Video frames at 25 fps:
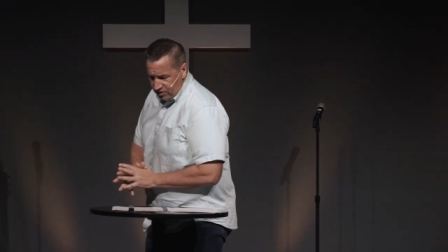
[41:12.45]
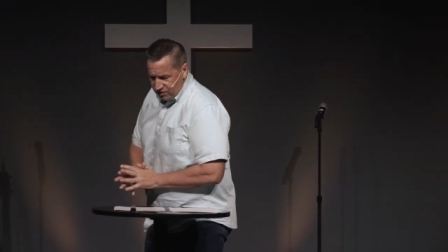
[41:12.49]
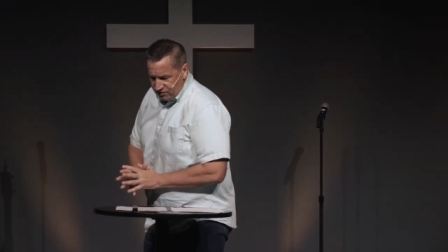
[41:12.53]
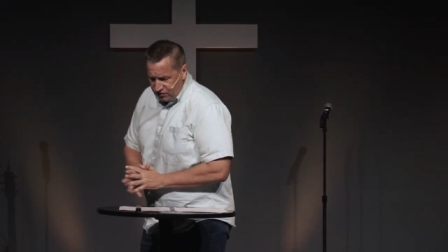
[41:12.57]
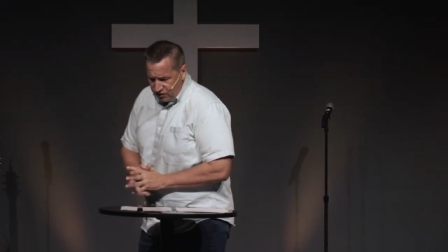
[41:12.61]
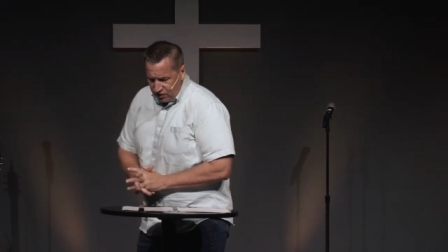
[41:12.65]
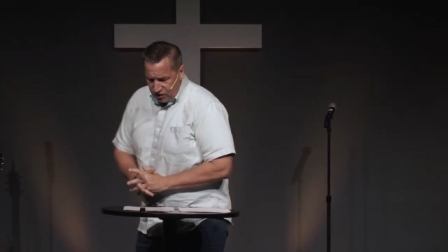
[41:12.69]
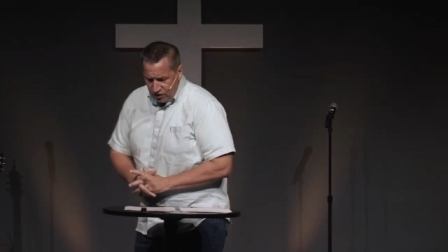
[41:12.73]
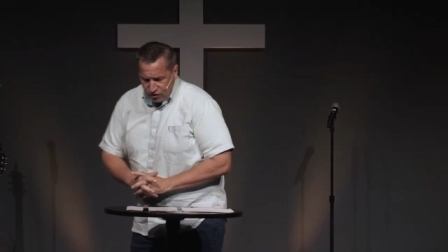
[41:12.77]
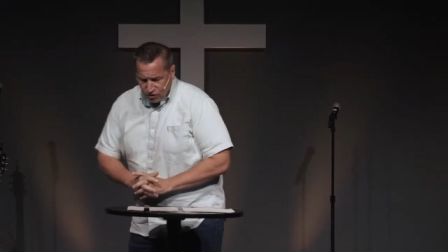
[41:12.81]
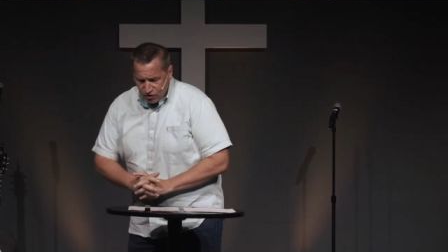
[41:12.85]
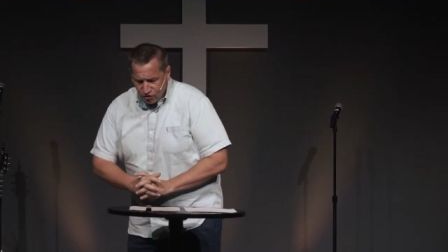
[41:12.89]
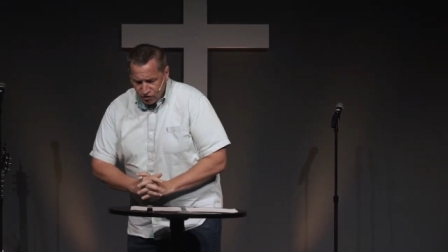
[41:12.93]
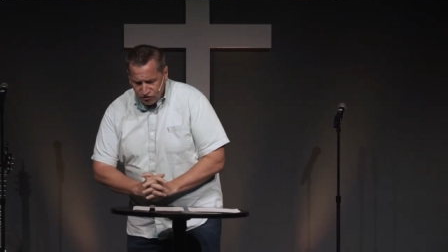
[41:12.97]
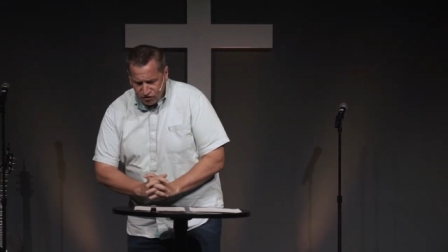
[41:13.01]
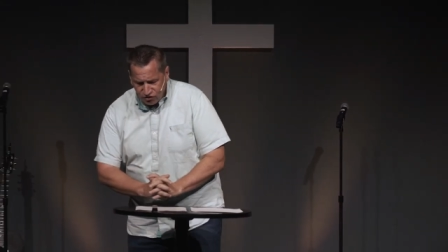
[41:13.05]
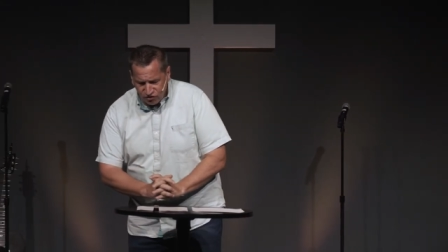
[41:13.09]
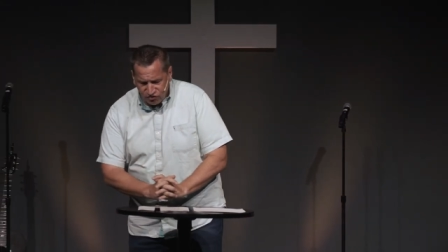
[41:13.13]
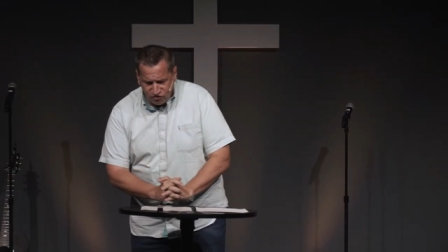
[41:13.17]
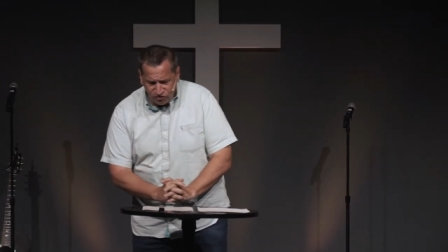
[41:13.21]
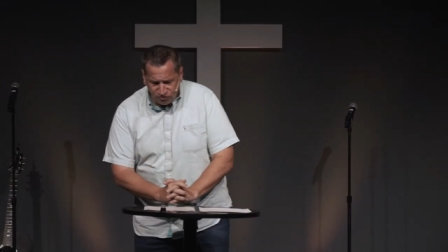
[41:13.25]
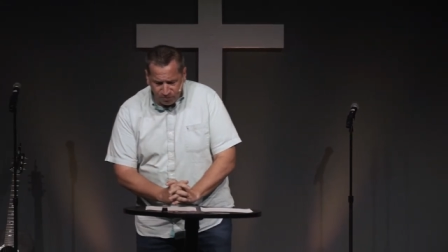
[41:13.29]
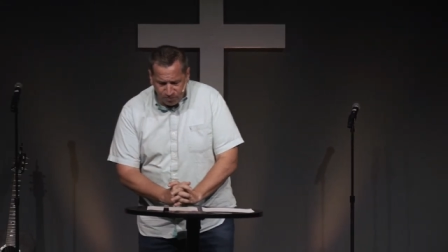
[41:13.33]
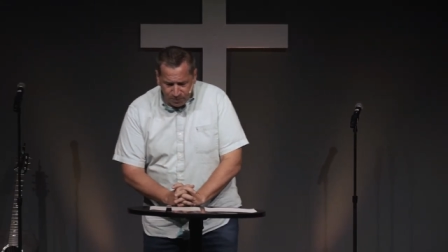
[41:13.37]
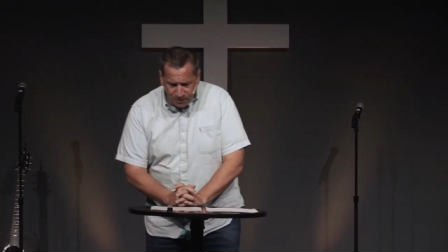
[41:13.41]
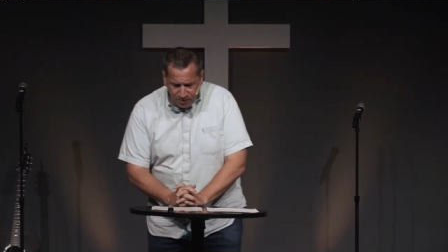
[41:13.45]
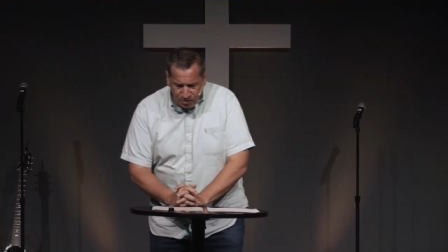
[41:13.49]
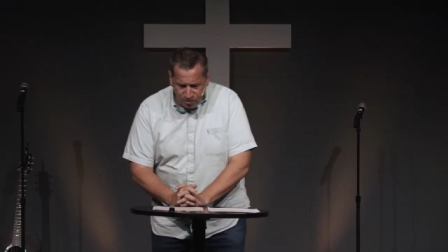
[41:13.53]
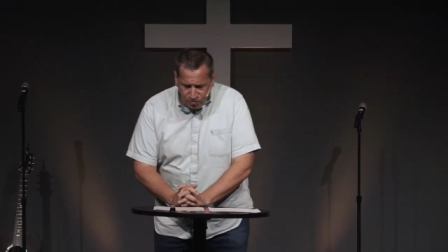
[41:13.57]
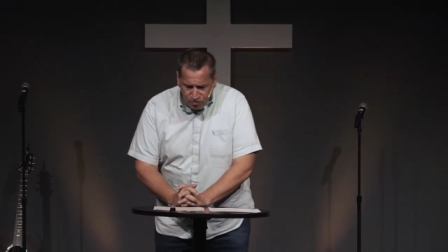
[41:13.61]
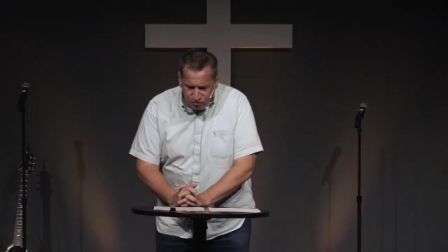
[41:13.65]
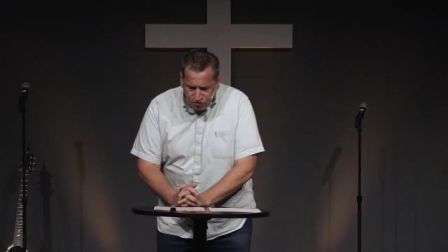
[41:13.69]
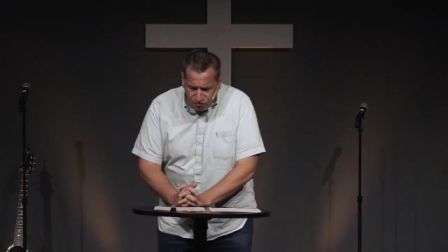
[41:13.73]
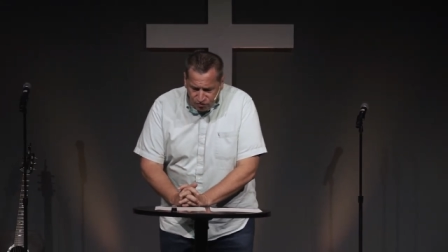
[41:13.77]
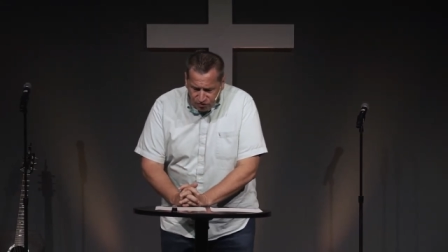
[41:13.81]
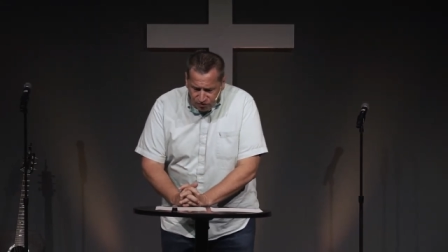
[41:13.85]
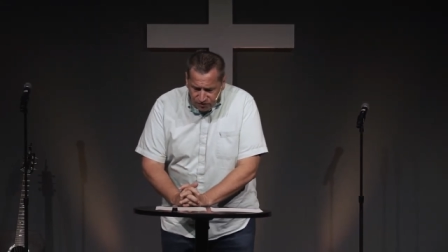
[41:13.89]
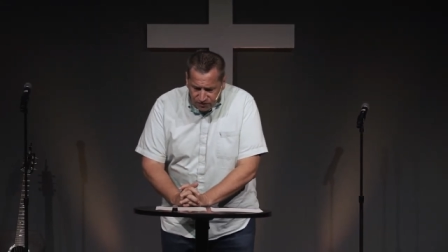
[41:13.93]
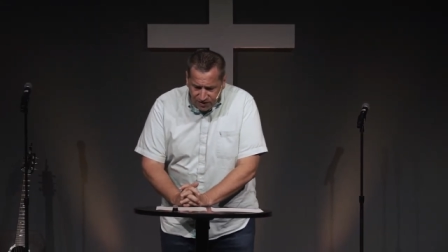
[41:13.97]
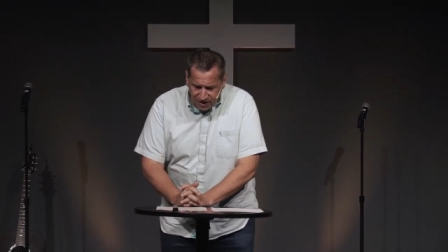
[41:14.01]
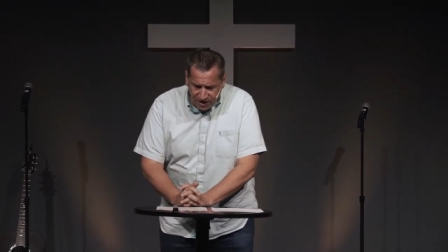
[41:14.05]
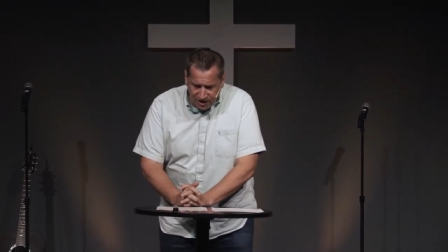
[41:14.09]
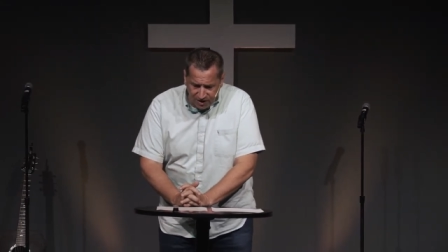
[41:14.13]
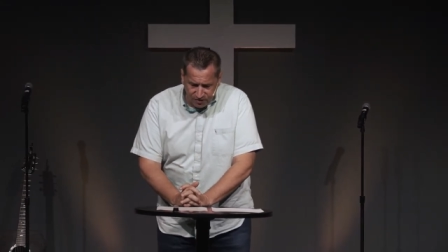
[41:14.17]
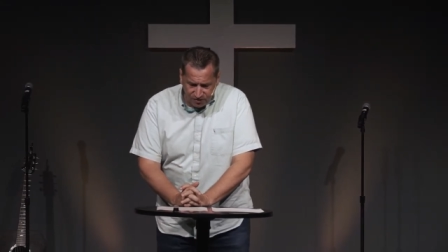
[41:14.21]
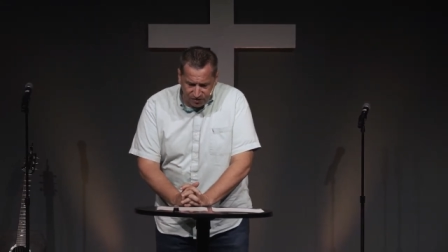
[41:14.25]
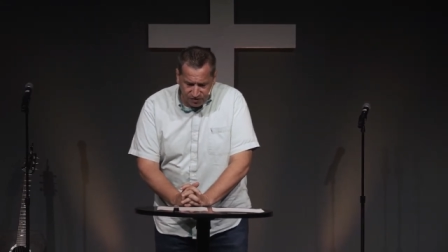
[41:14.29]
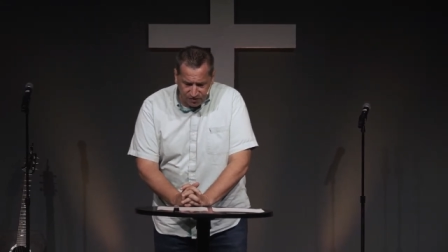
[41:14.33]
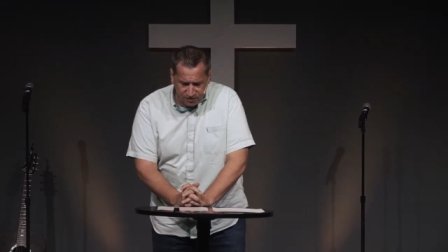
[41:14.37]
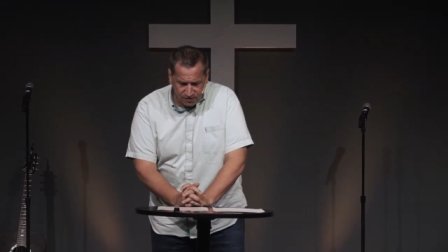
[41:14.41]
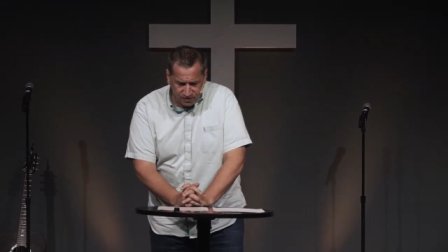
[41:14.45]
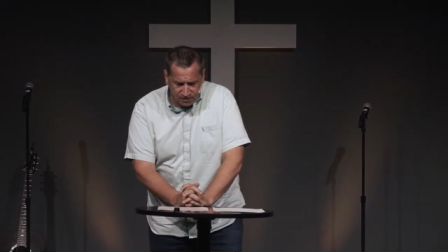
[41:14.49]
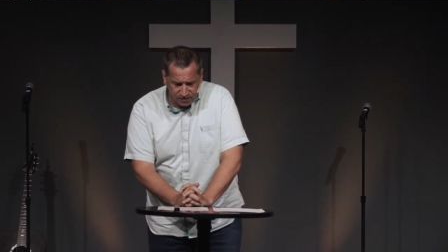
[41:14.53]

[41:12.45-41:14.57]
A, there's a spiritual death.